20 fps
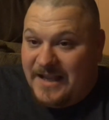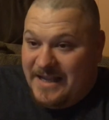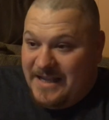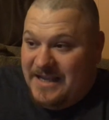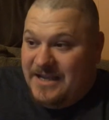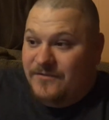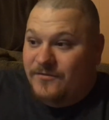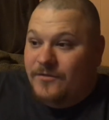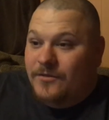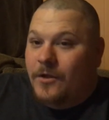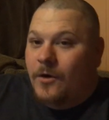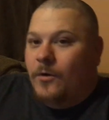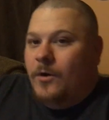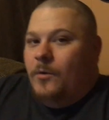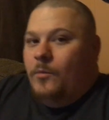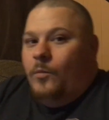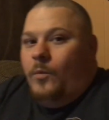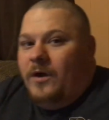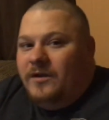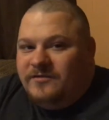even though
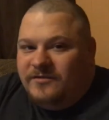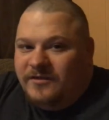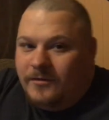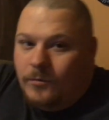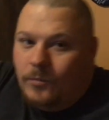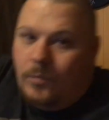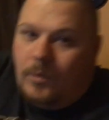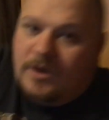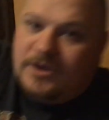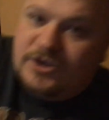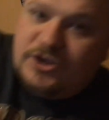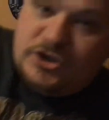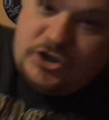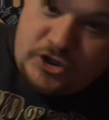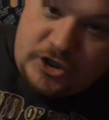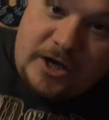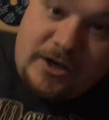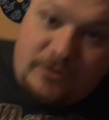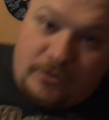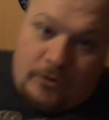it wasn't what
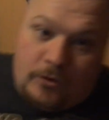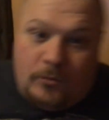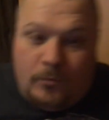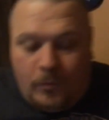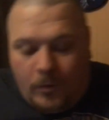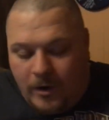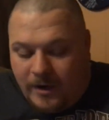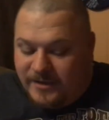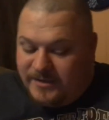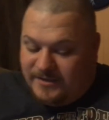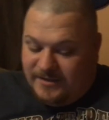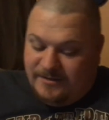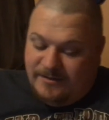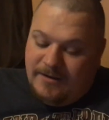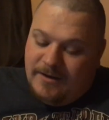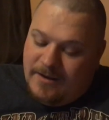Jinder wanted.